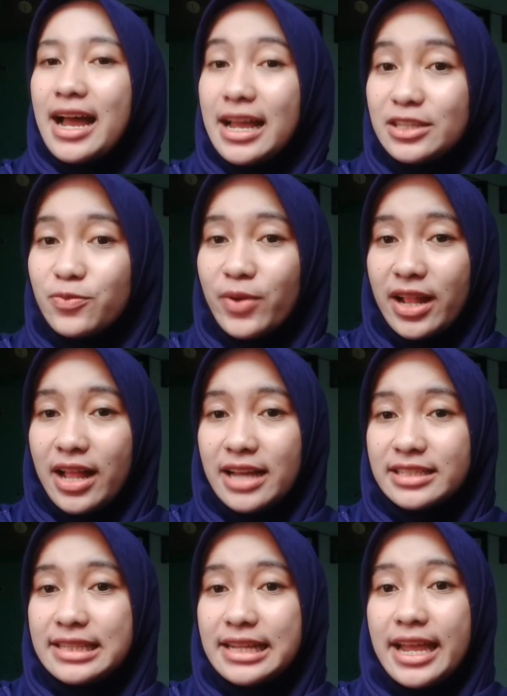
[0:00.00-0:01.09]
as well
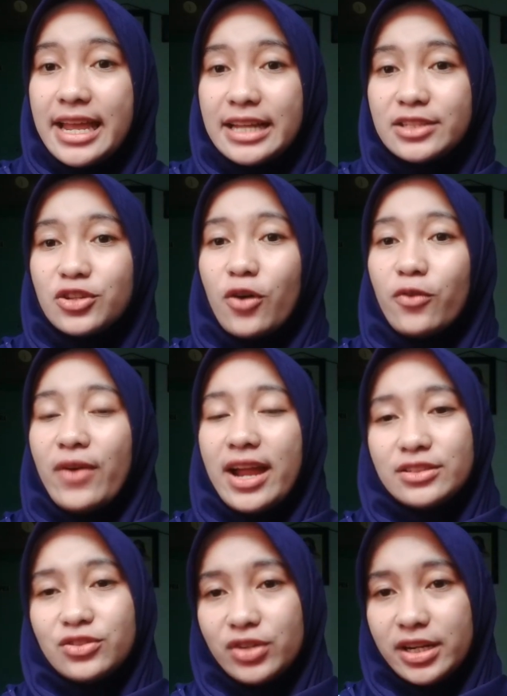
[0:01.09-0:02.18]
as the age of
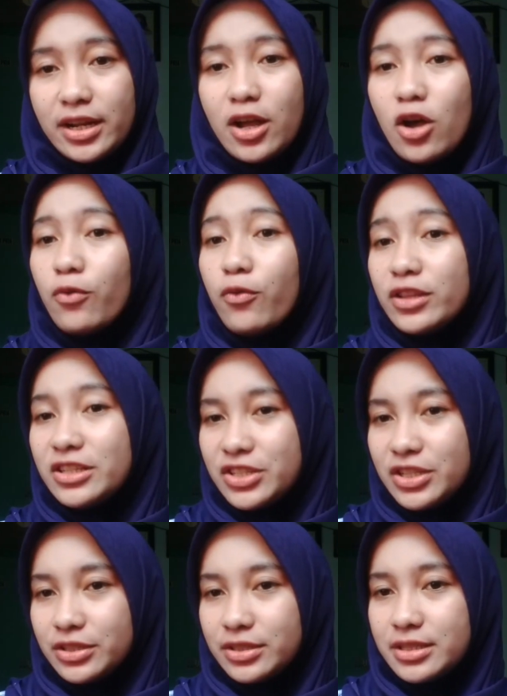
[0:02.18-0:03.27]
entry for the
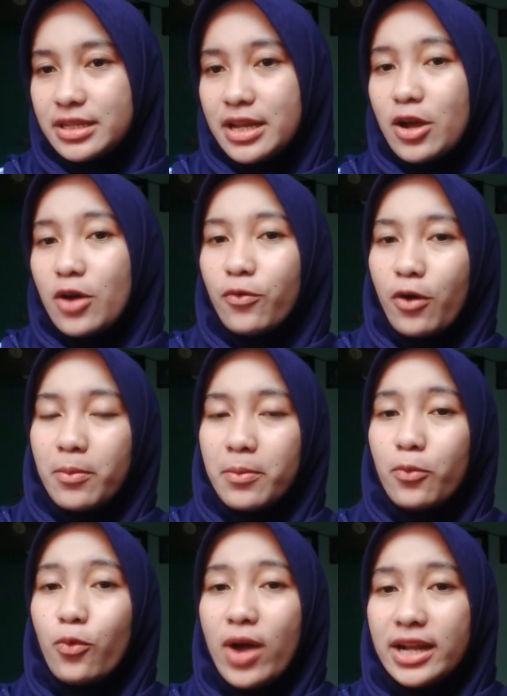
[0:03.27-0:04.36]
child
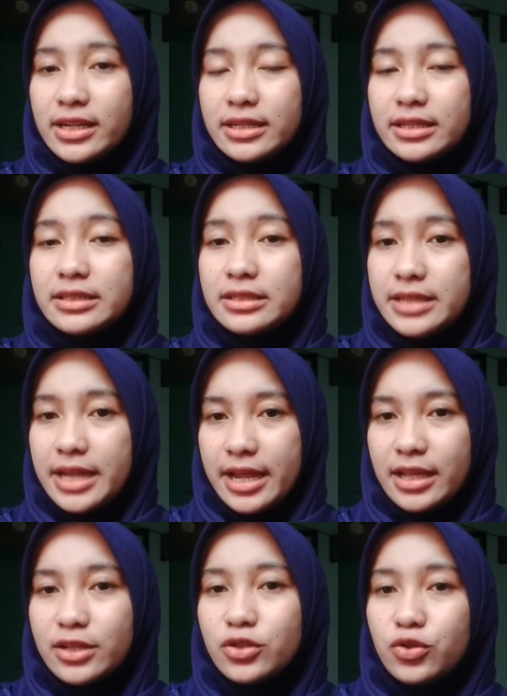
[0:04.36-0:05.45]
from 1
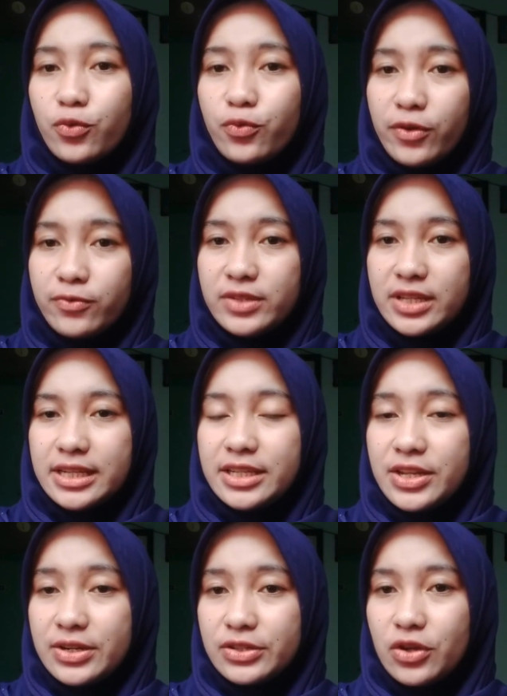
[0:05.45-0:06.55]
day to 15
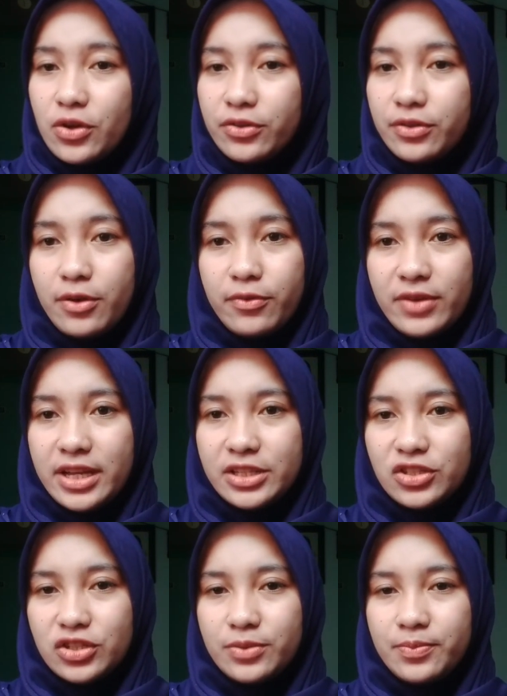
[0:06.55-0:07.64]
years old of
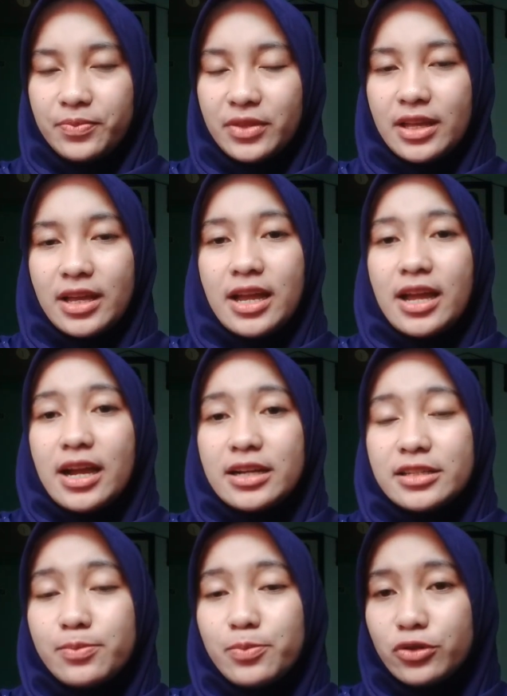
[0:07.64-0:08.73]
age
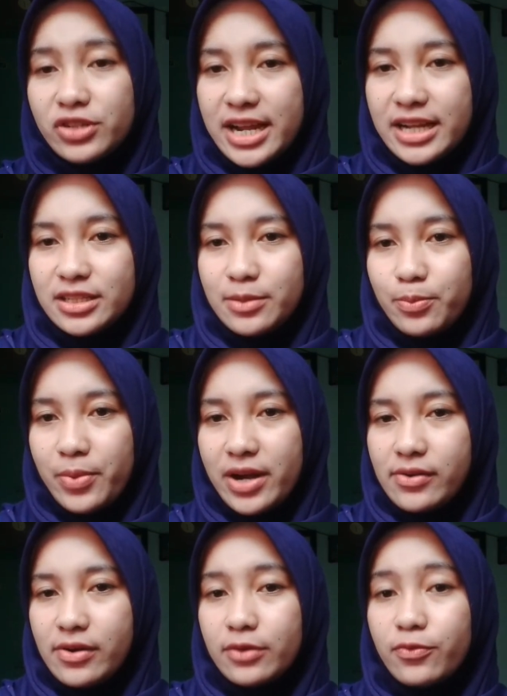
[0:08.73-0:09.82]
the protection
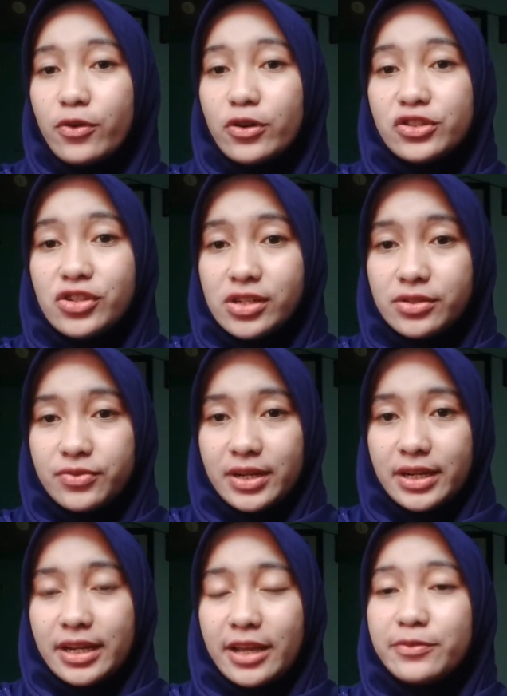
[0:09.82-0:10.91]
period for children
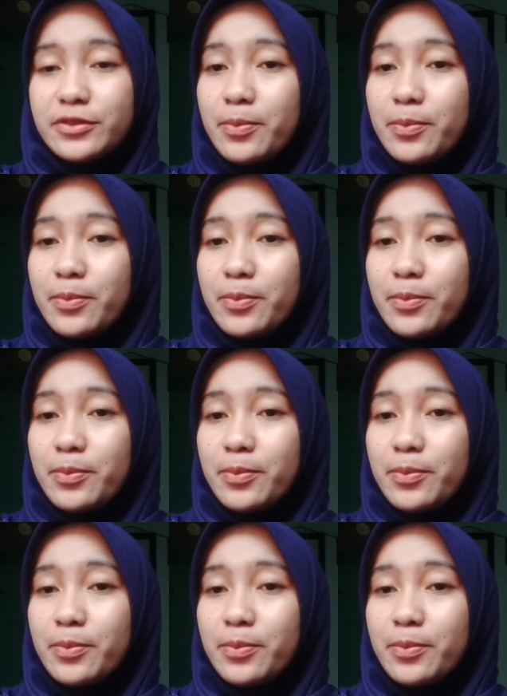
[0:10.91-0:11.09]
if